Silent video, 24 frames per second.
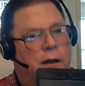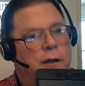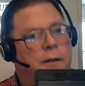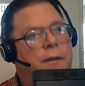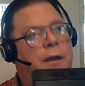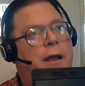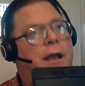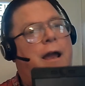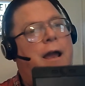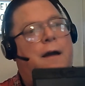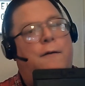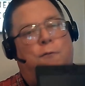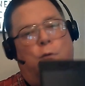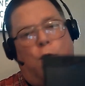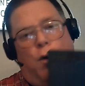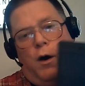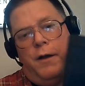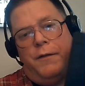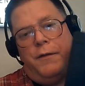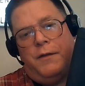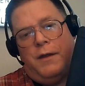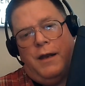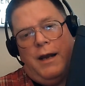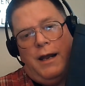They have
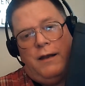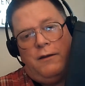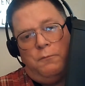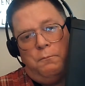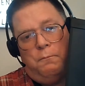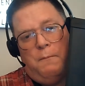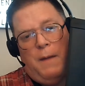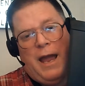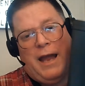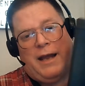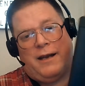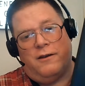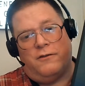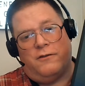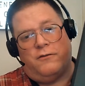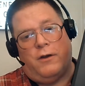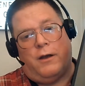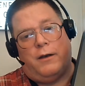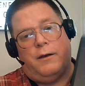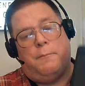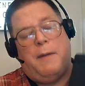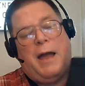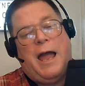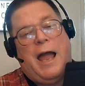one that has magnets
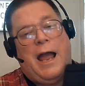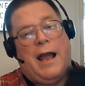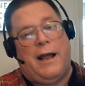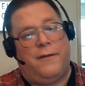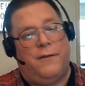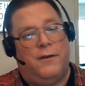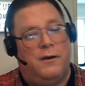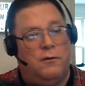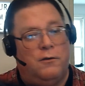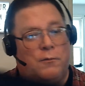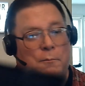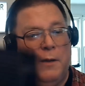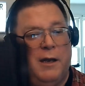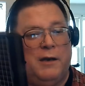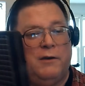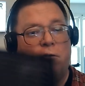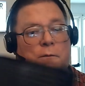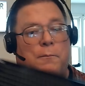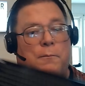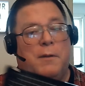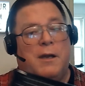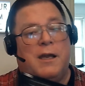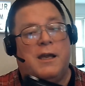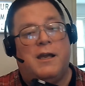on the back that is meant
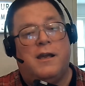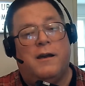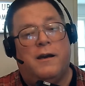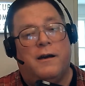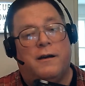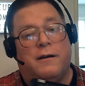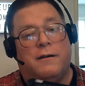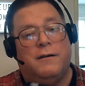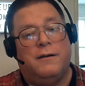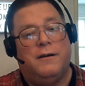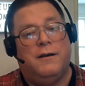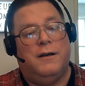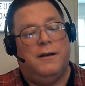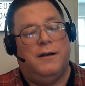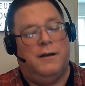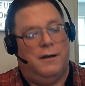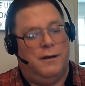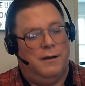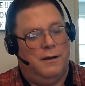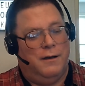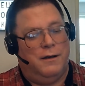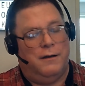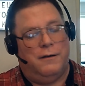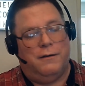to be
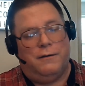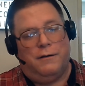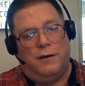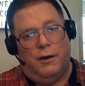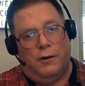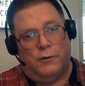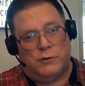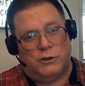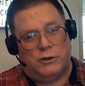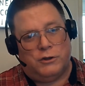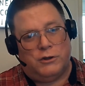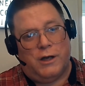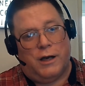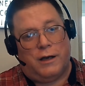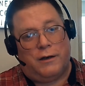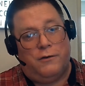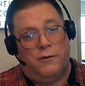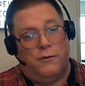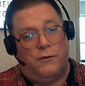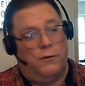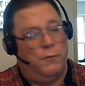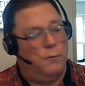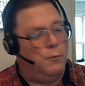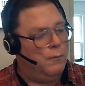stuck
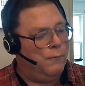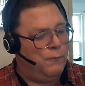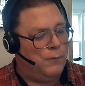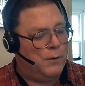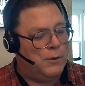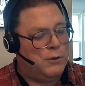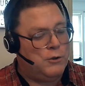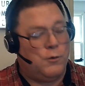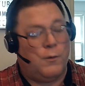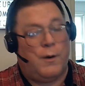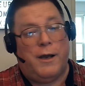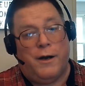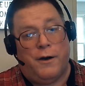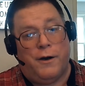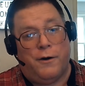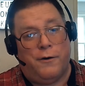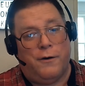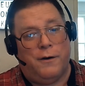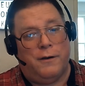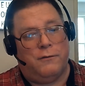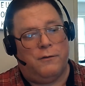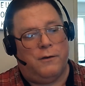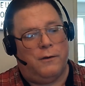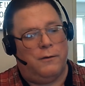to the
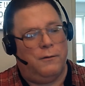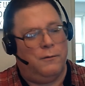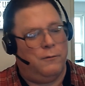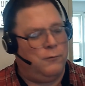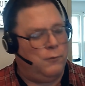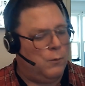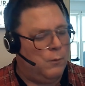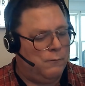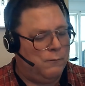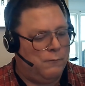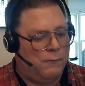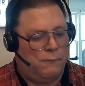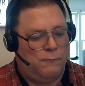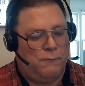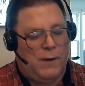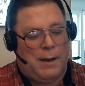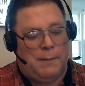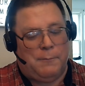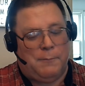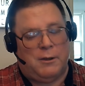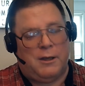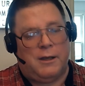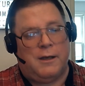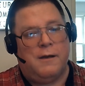refrigerator as a sort of a
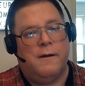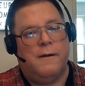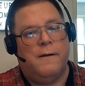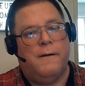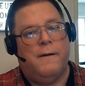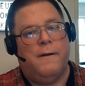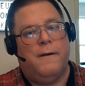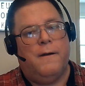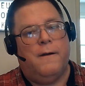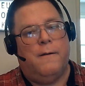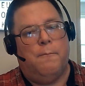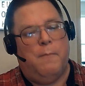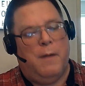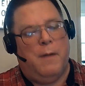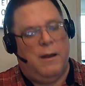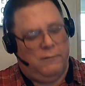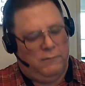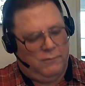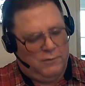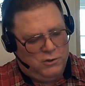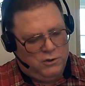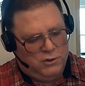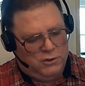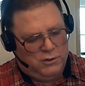family
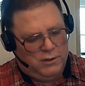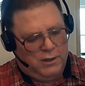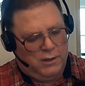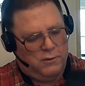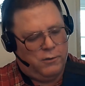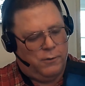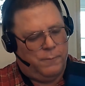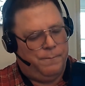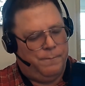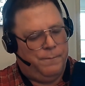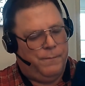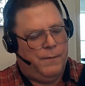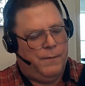message center.